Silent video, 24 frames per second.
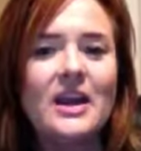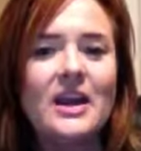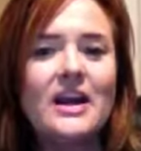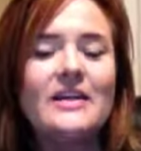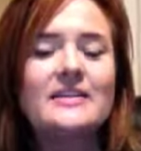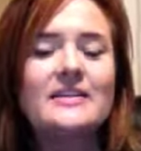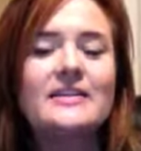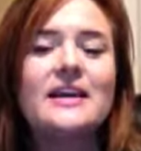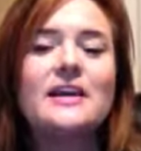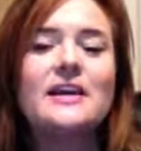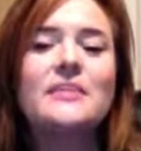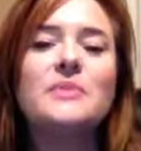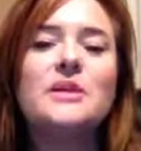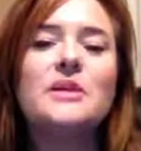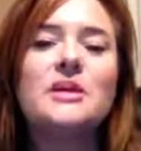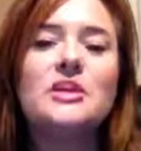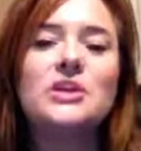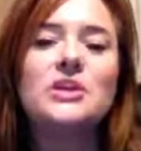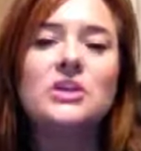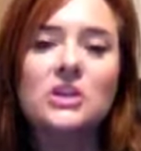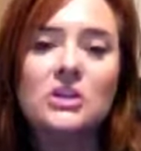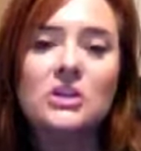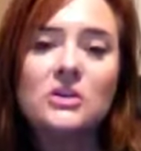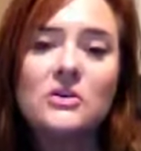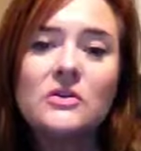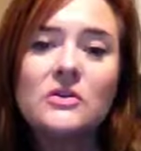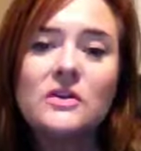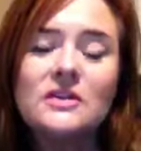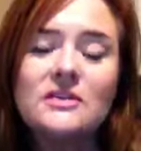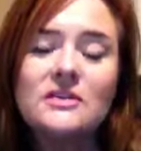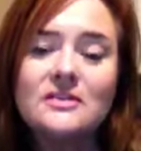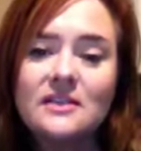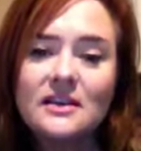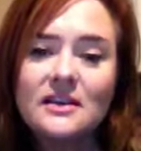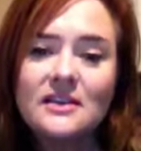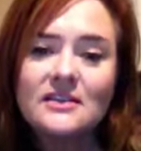It's got to be you that
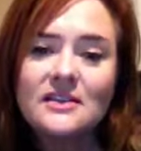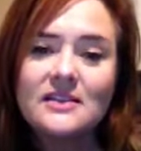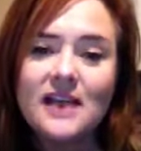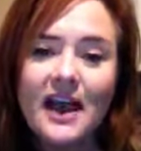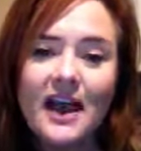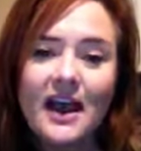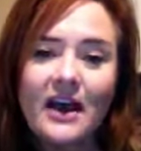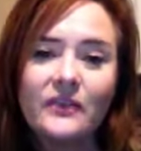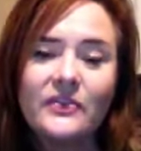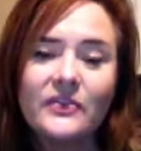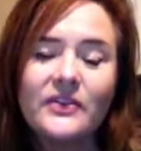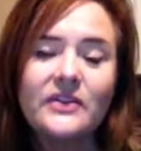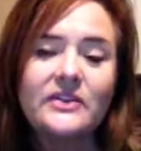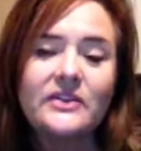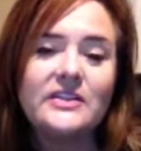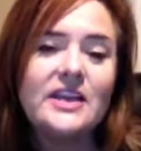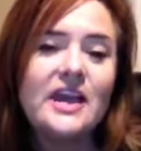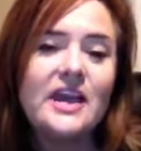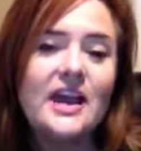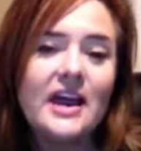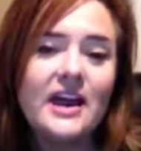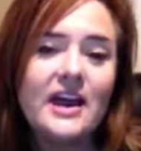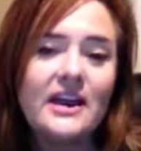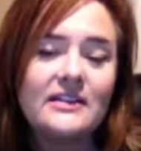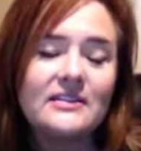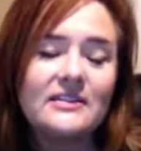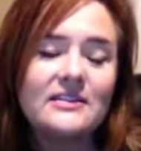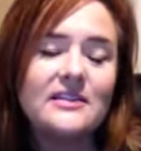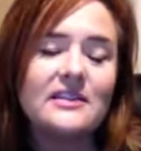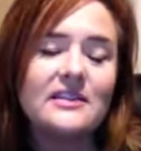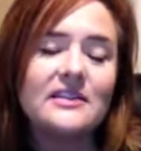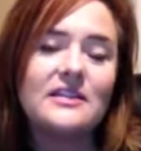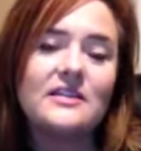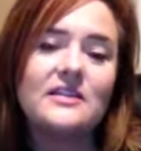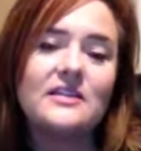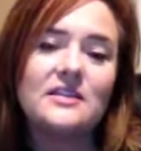sends out the text to
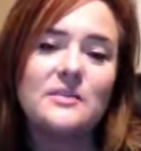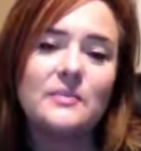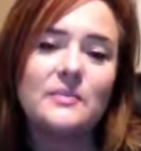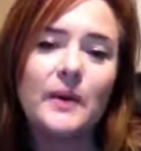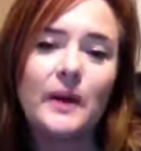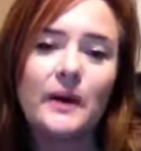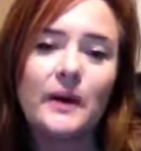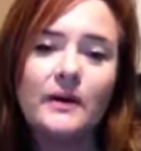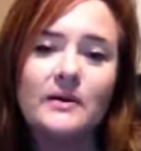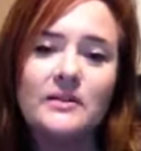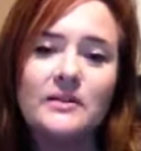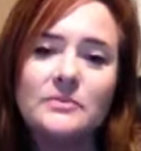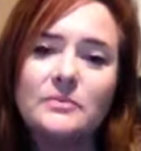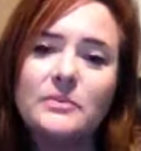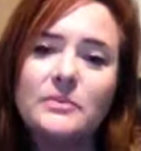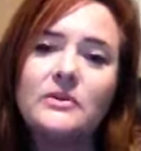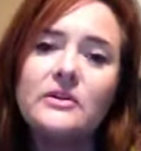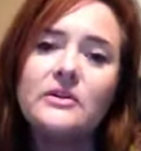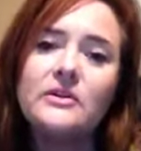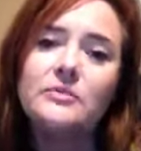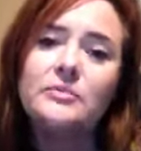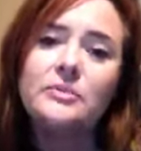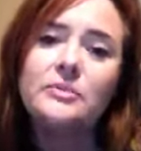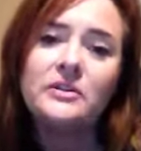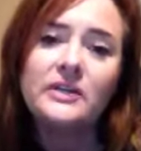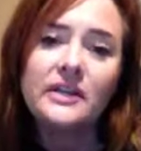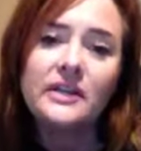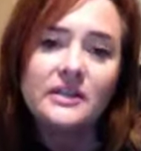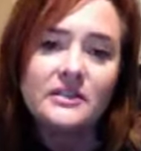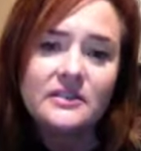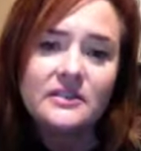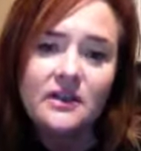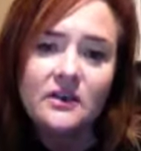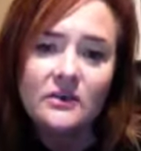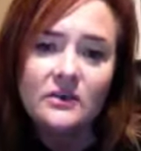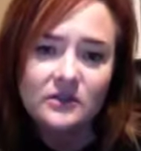get the spas booked.
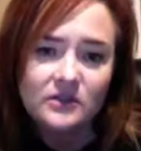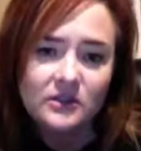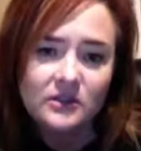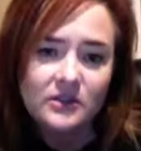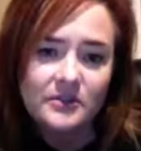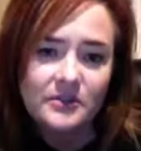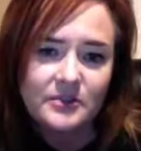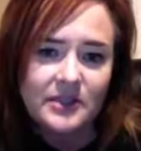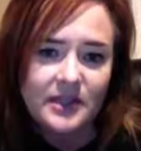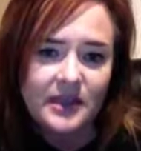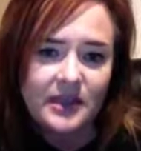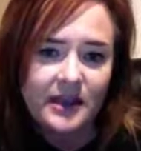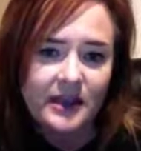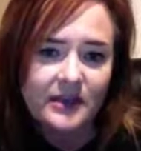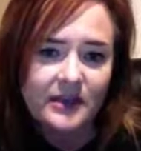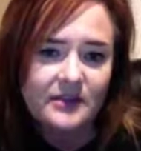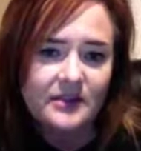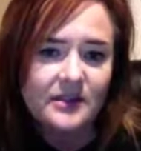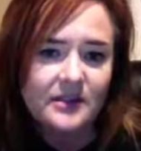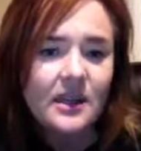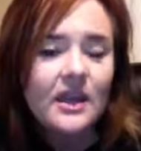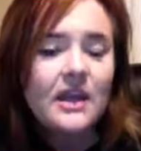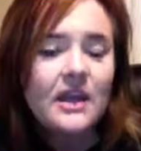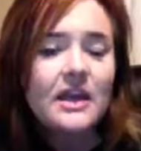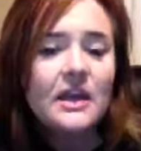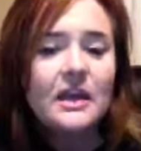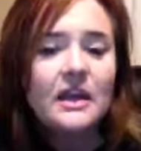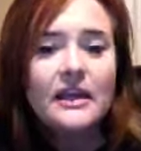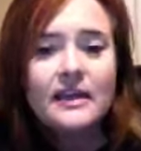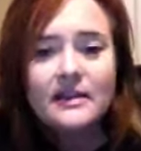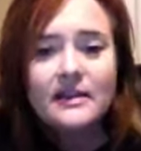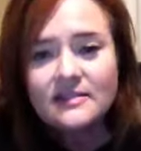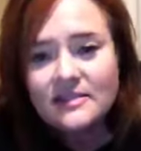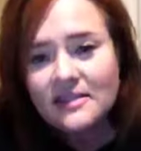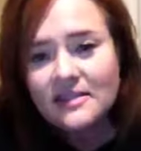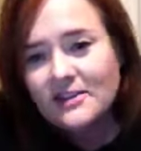Please don't group text.
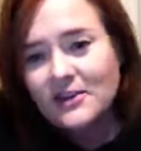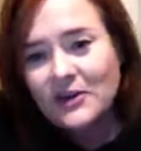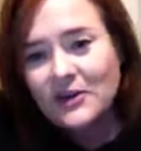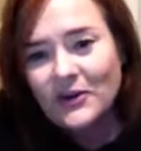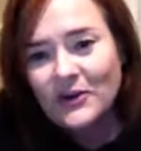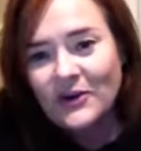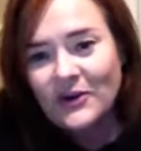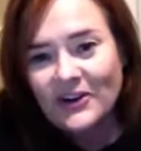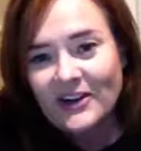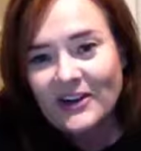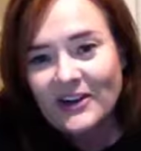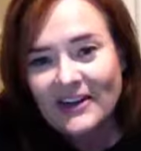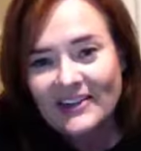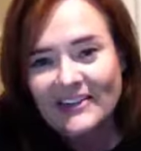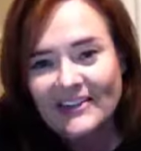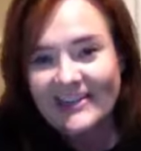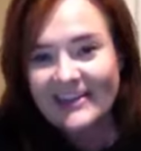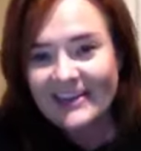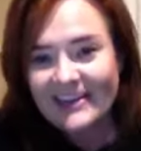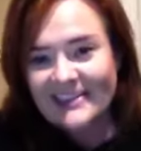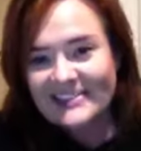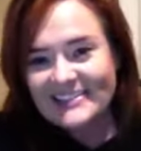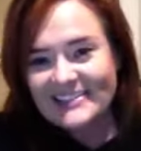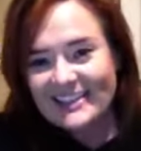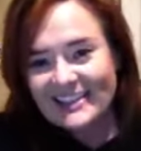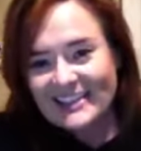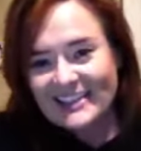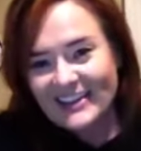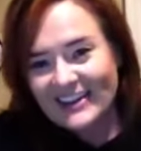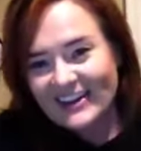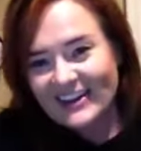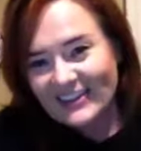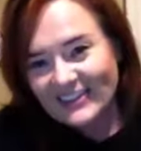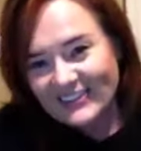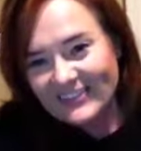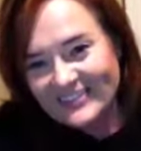It's annoying. I think I say
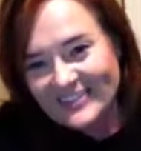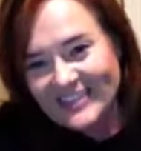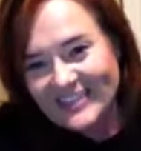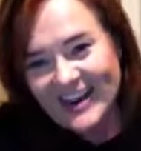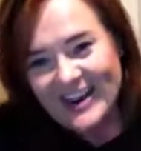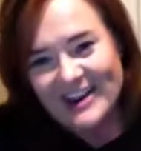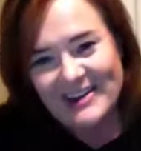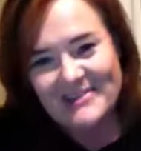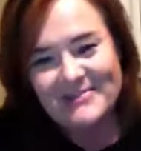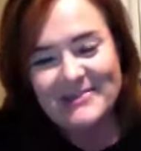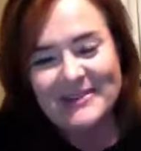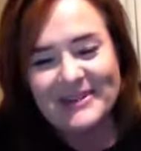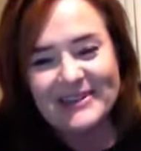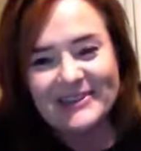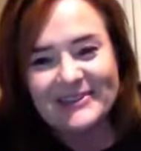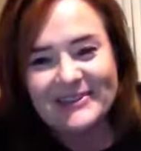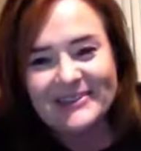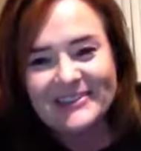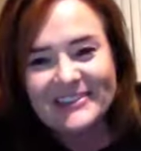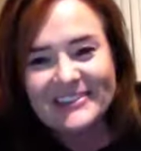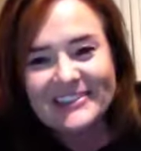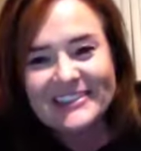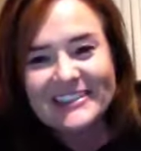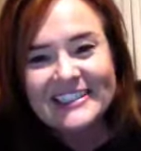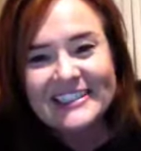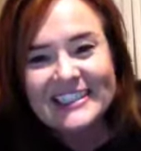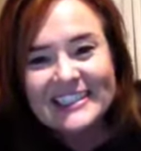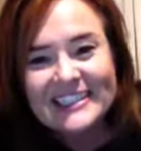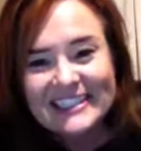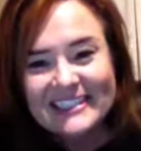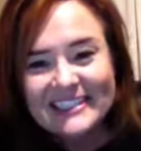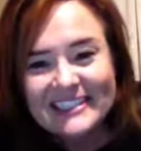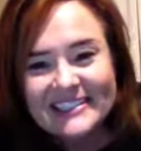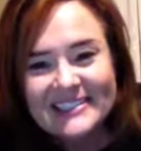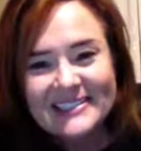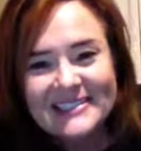that all the time, but it really
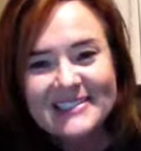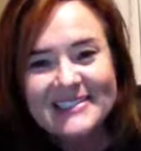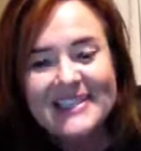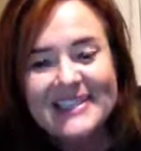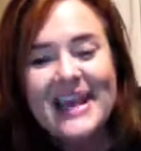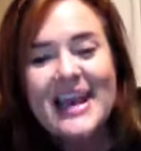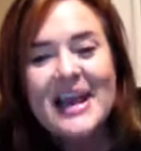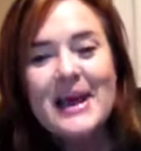is.